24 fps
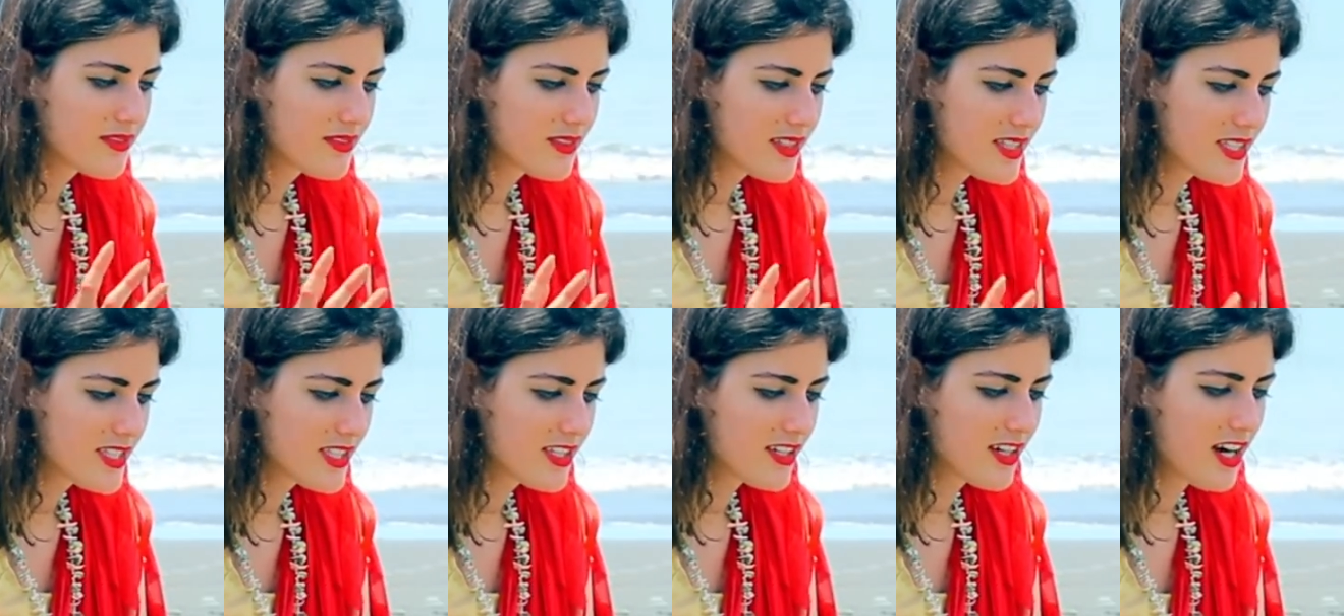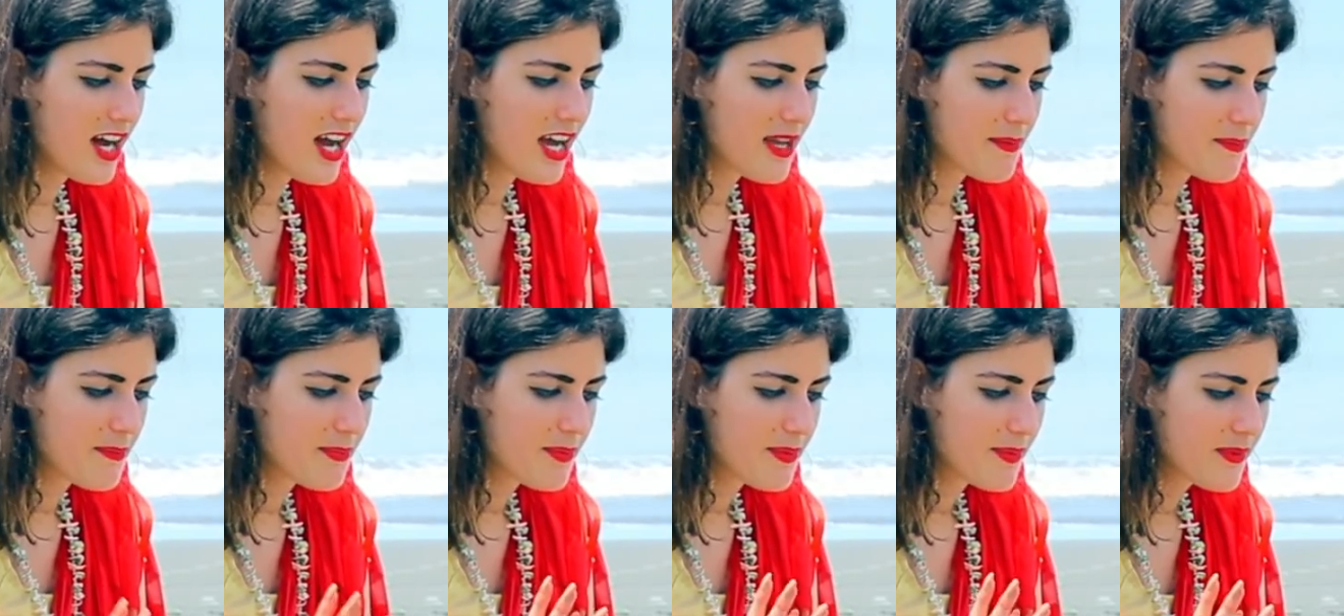describe
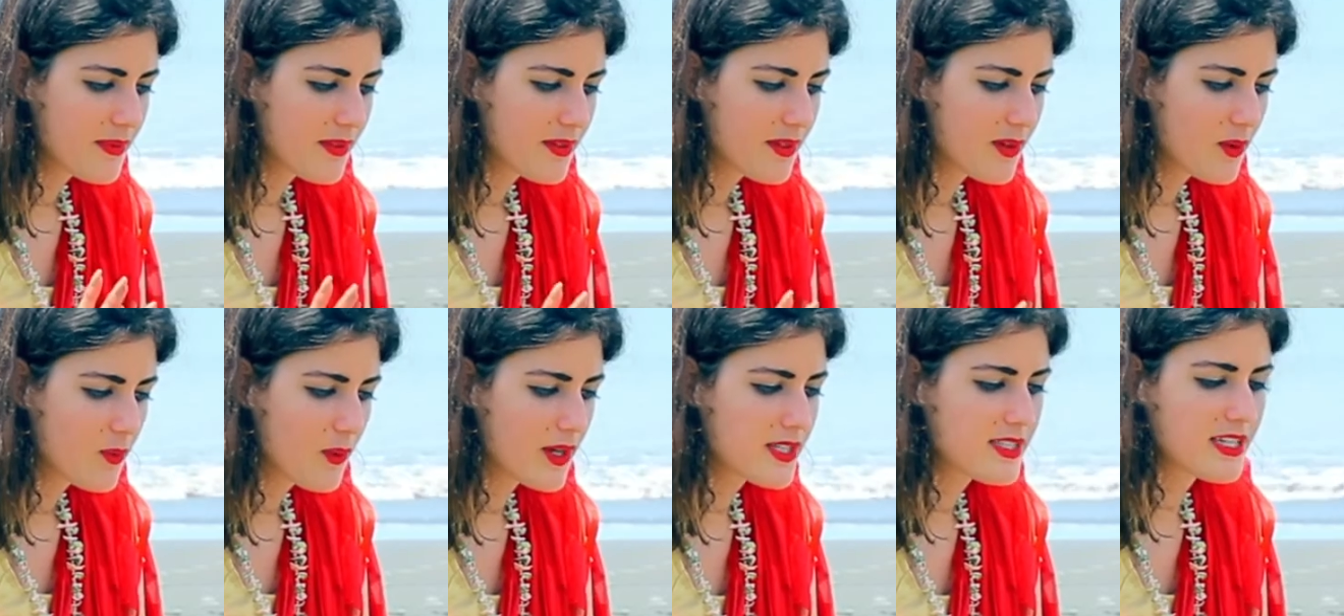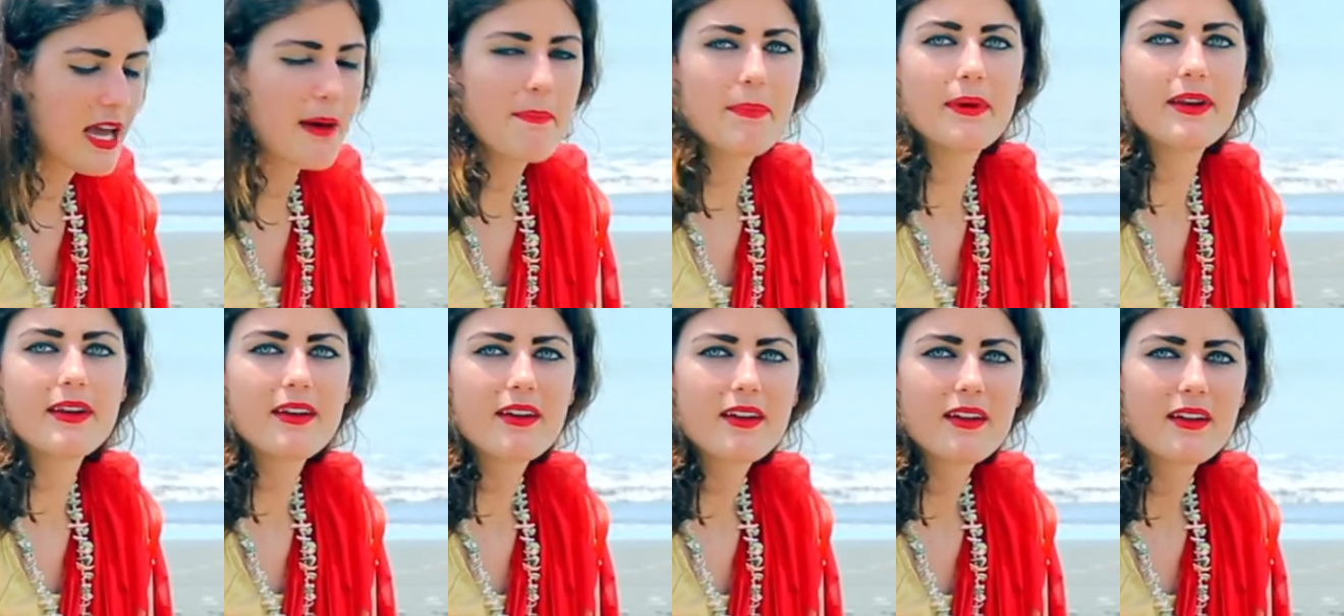what's
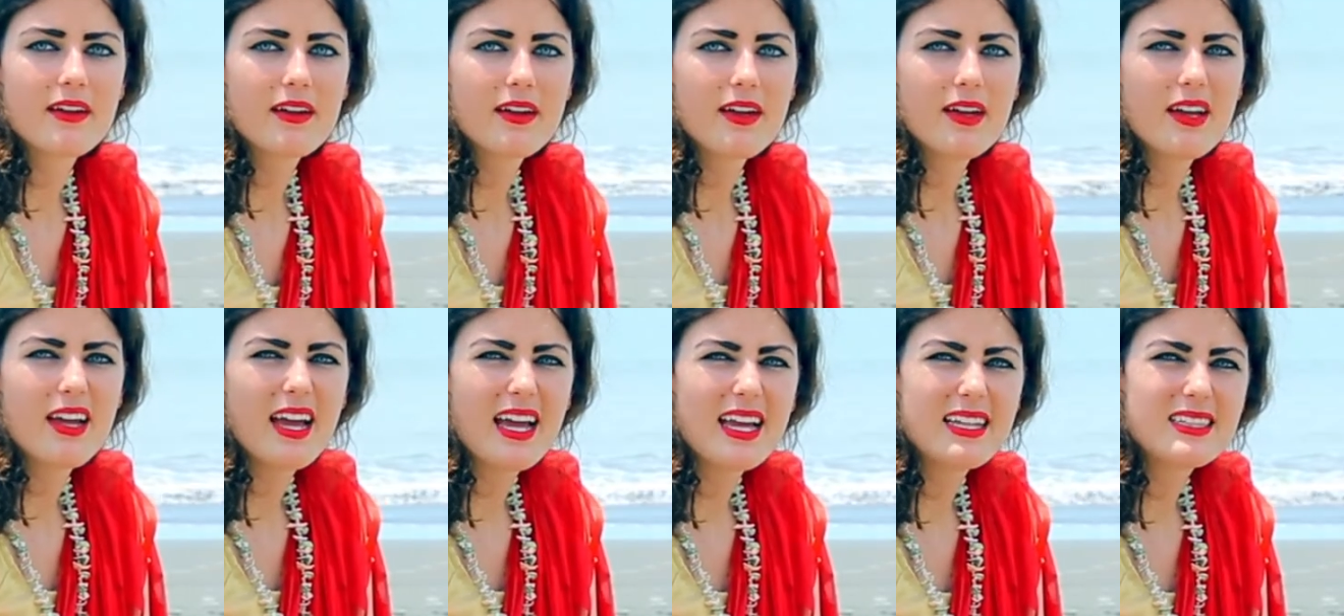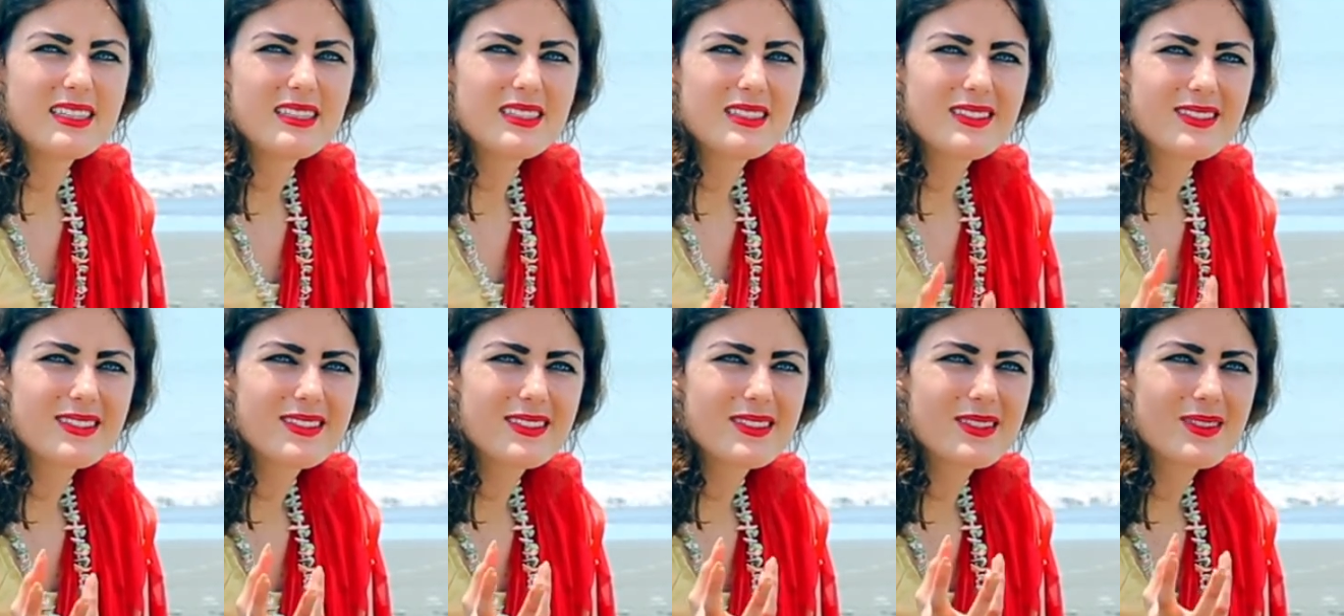happening and
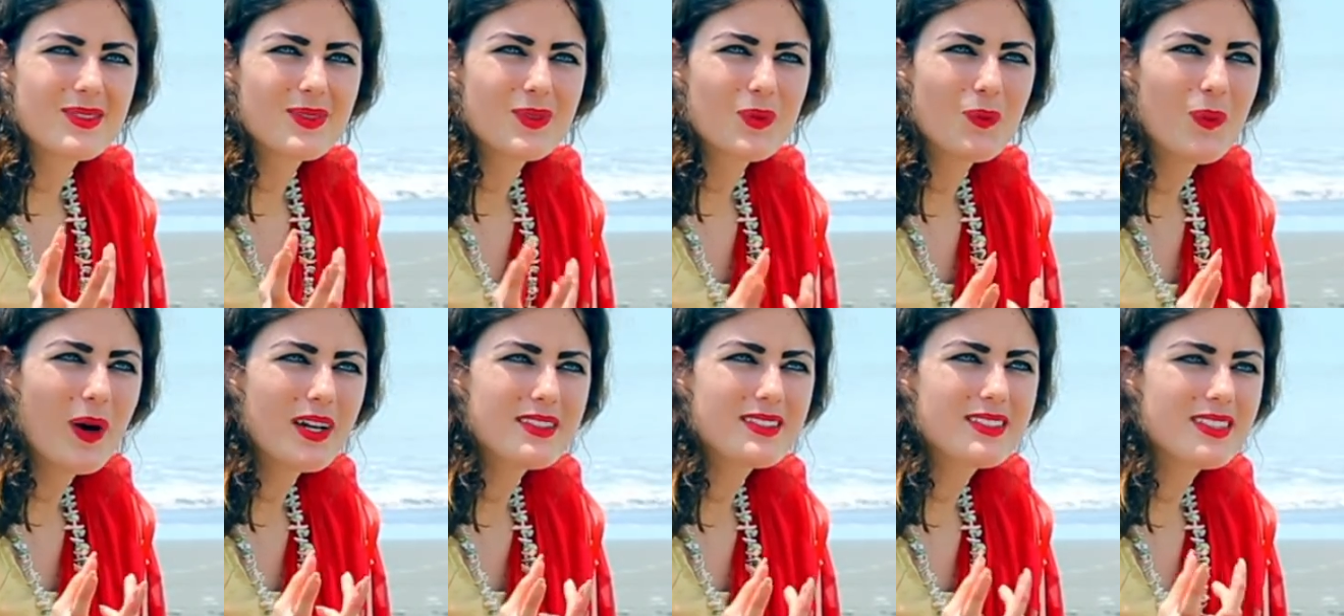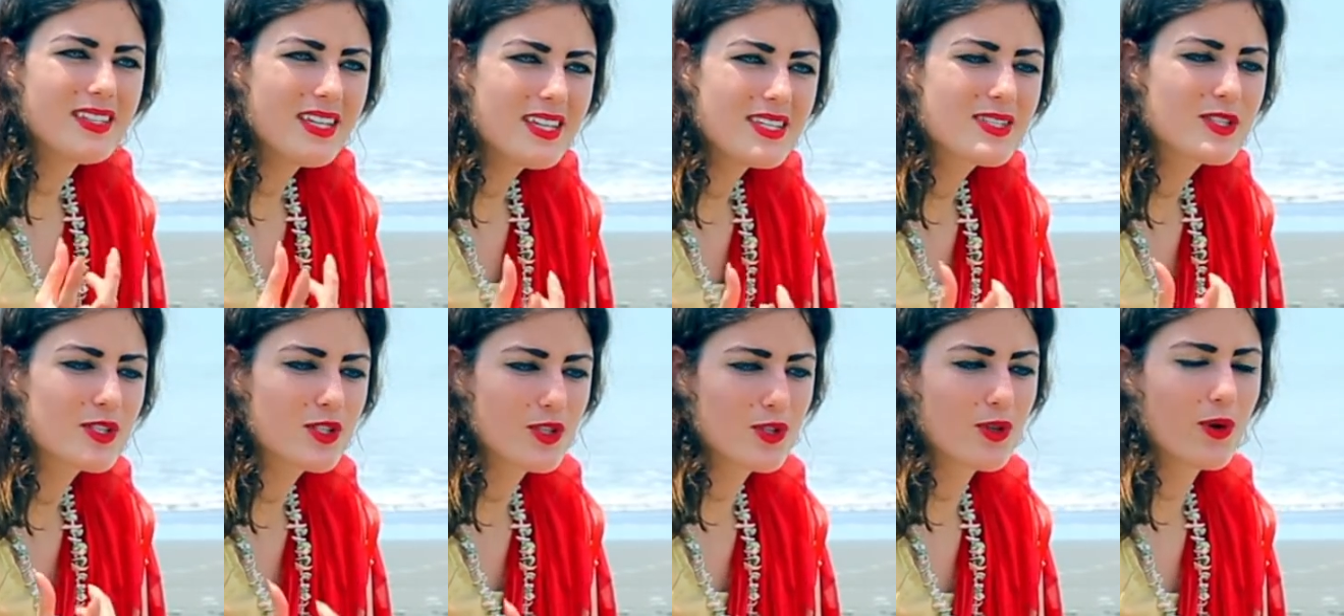what is
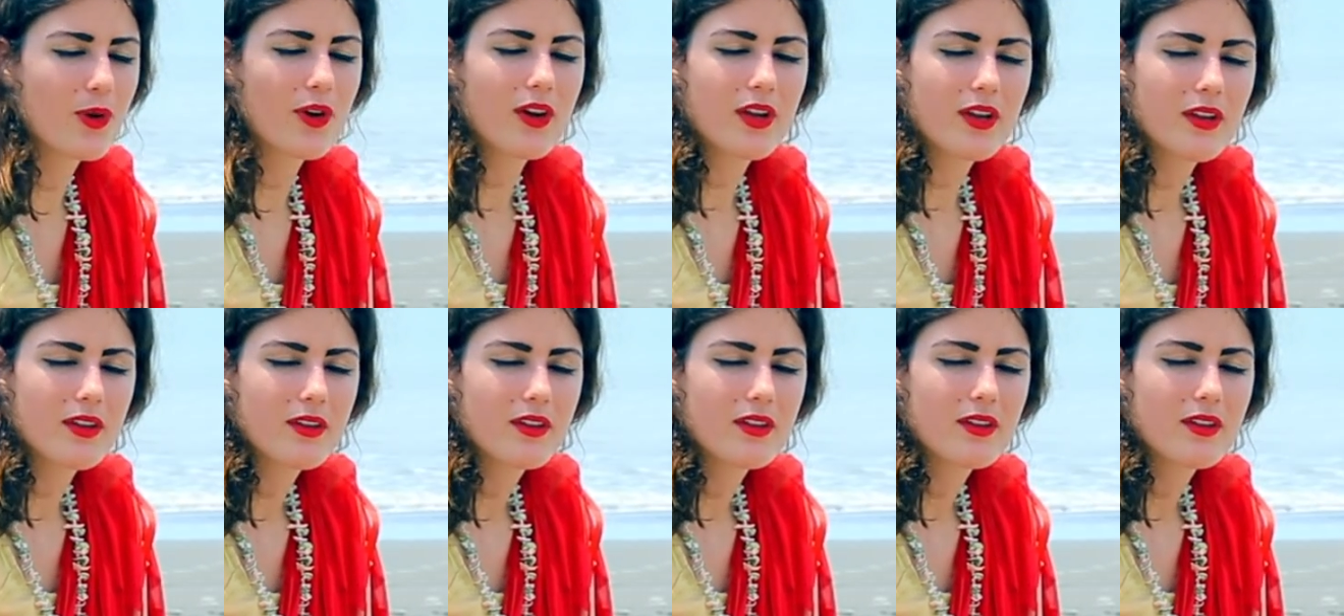the story.